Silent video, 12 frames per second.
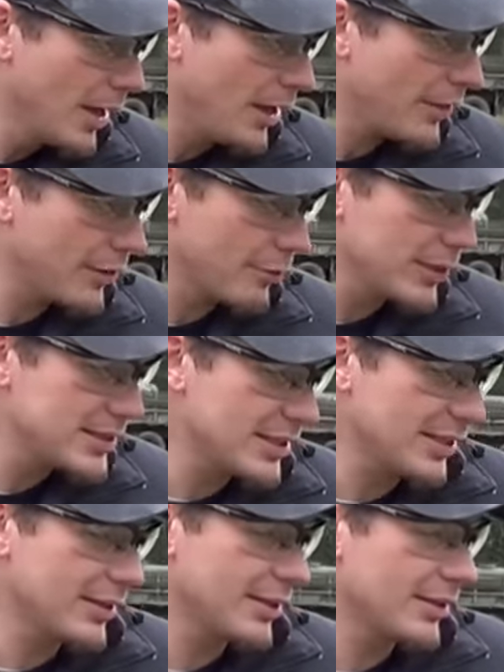Uh, they're
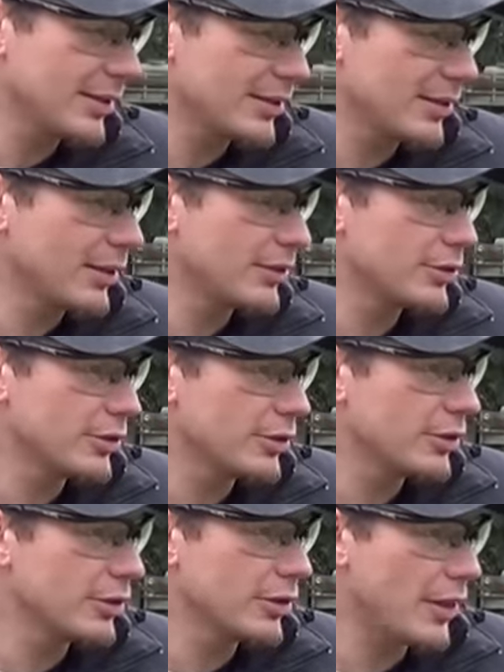retailing a little
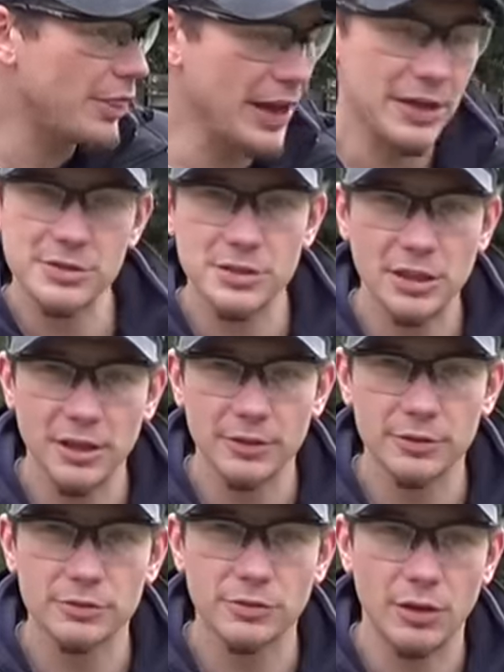under
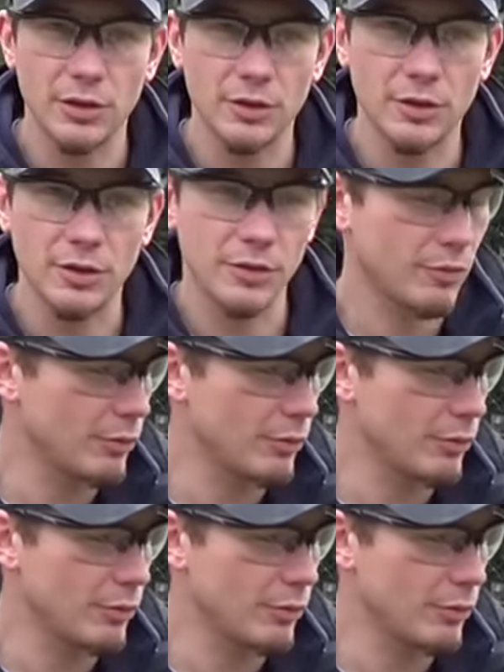$1,000, uh,